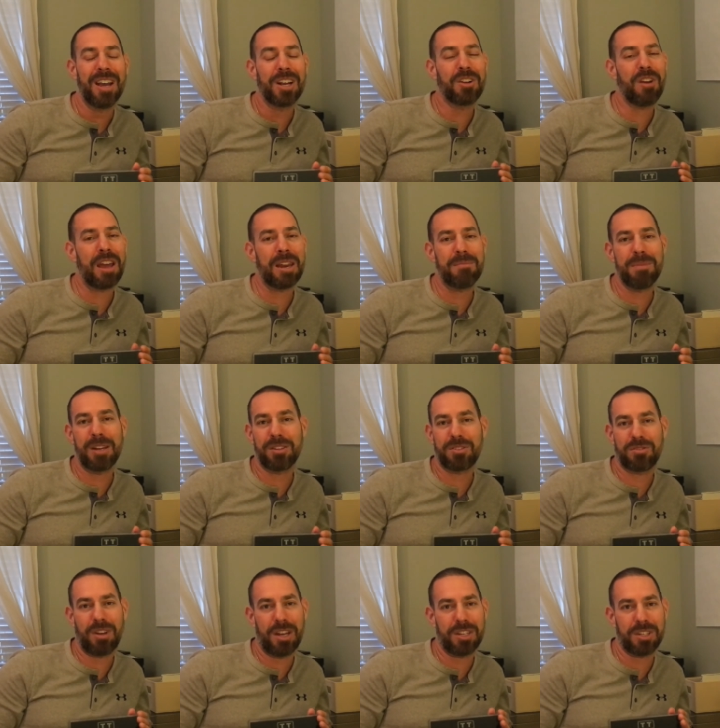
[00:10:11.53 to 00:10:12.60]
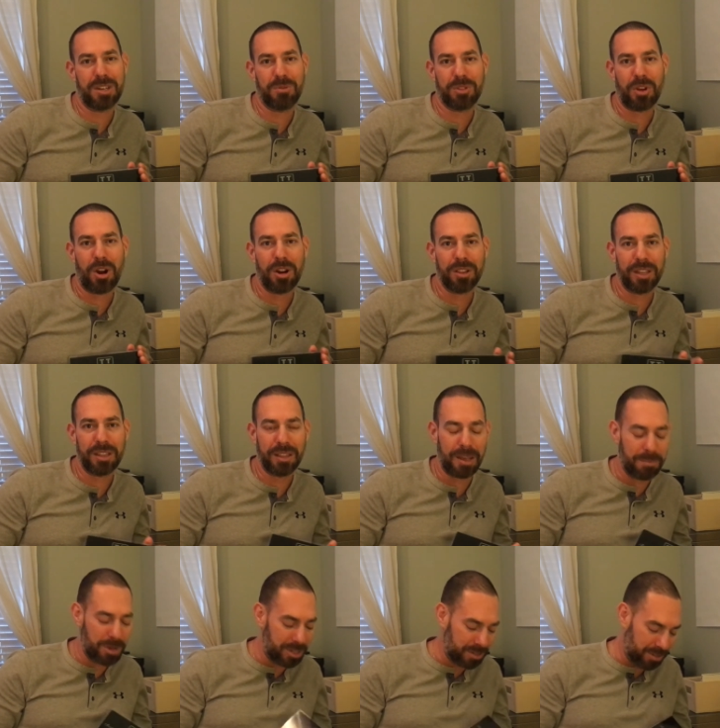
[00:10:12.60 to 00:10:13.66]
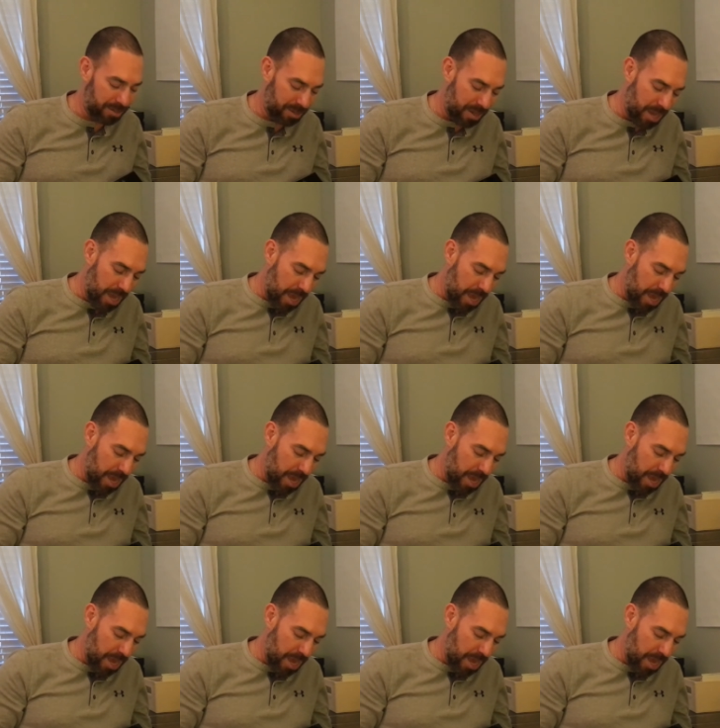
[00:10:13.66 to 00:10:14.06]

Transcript: great administration with Arlene Lemus and